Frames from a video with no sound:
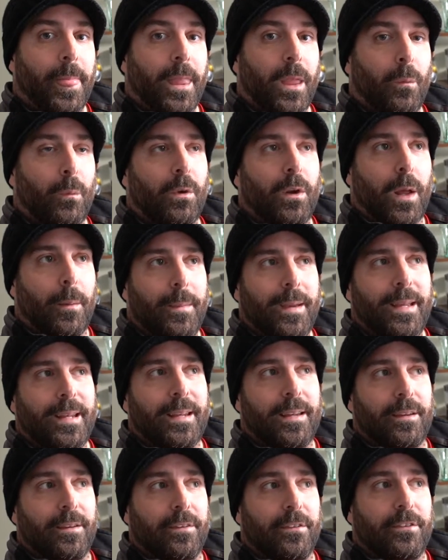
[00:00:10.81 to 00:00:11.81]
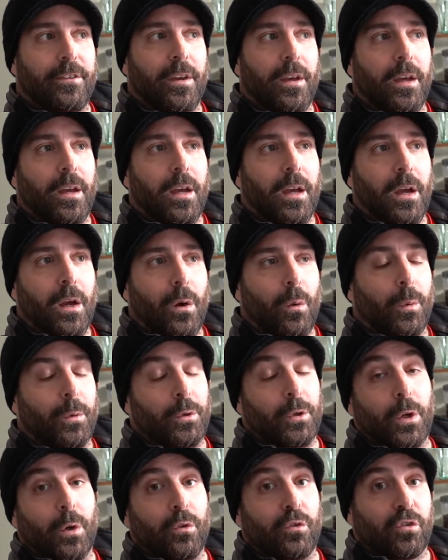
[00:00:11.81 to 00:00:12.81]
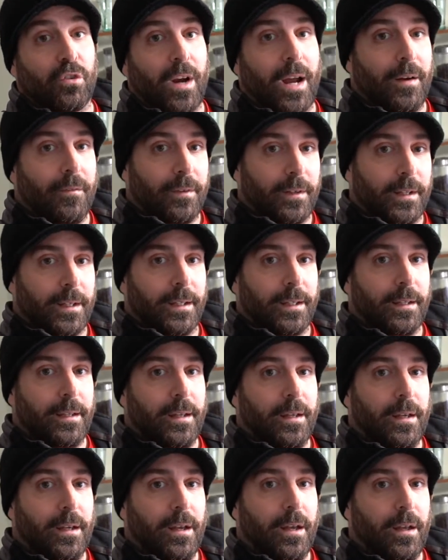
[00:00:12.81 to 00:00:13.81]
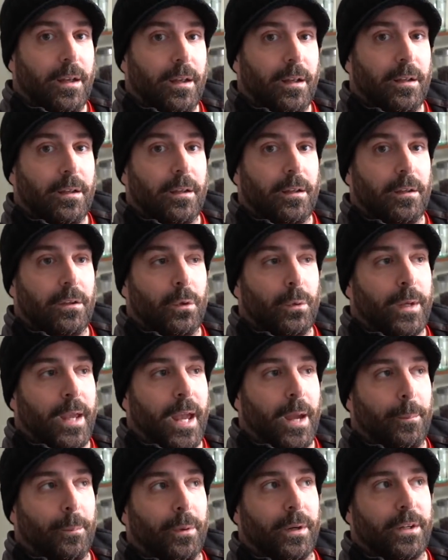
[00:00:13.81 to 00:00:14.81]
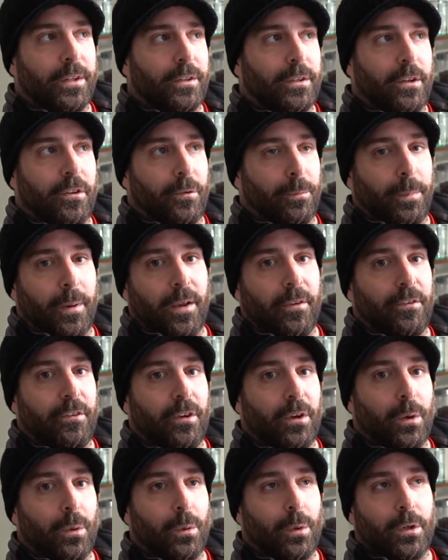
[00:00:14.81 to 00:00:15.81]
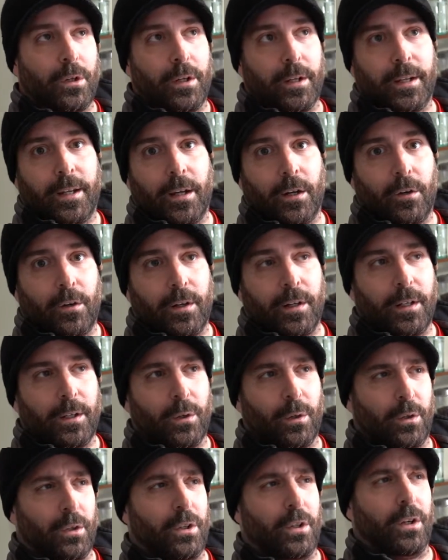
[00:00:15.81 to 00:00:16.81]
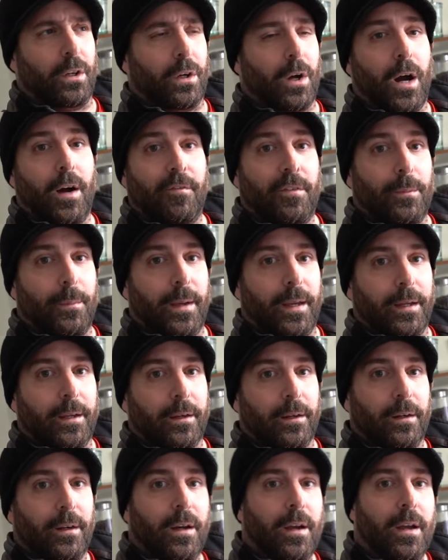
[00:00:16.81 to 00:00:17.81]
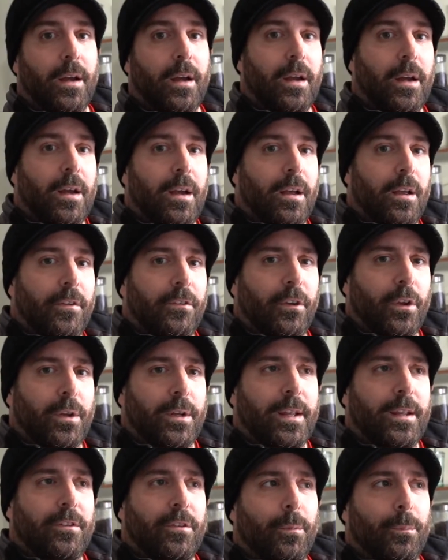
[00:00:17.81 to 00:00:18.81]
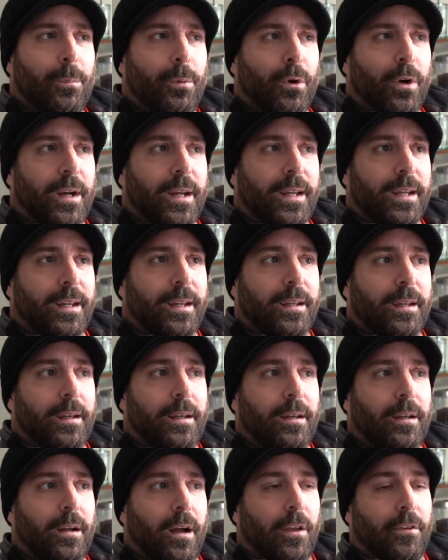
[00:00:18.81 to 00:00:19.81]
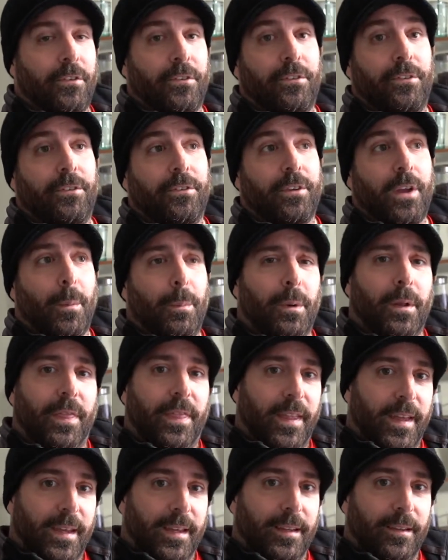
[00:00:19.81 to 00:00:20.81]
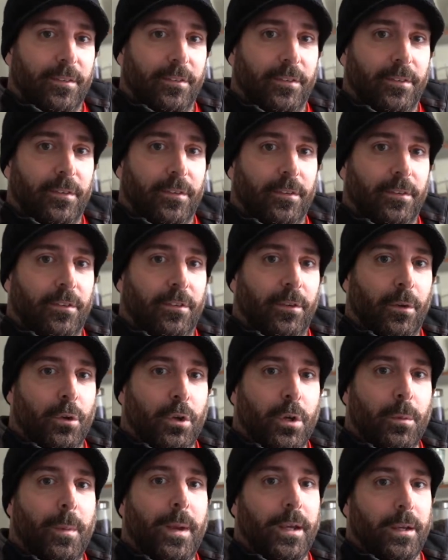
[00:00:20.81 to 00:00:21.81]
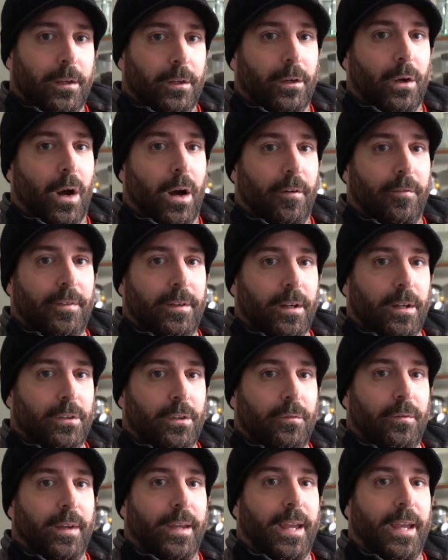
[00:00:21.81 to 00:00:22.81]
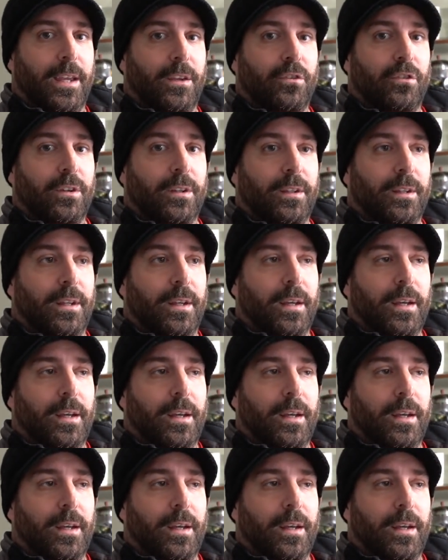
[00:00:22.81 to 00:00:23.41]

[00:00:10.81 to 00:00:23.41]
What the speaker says: What I mean is, when you go traveling, you can't bring your Nespresso or your Keurig or your coffee maker. So you need to bring a couple of things so you can make good coffee on your vacation